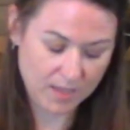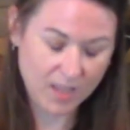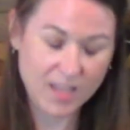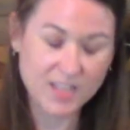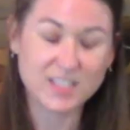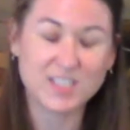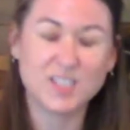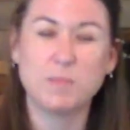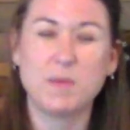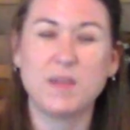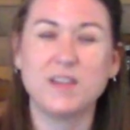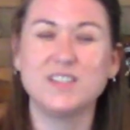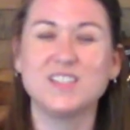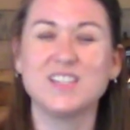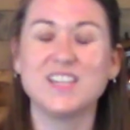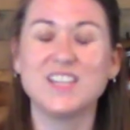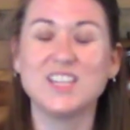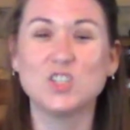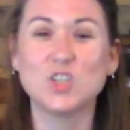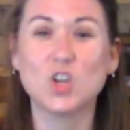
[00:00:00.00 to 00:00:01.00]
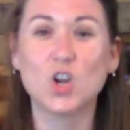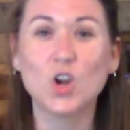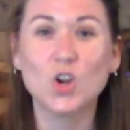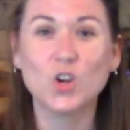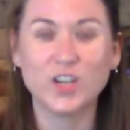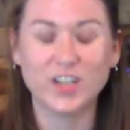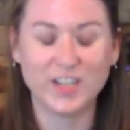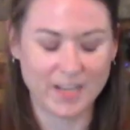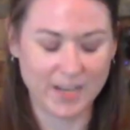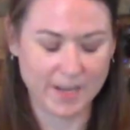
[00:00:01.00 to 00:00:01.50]
and spend
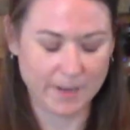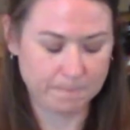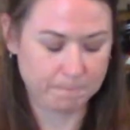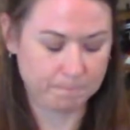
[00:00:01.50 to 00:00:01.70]
eternity.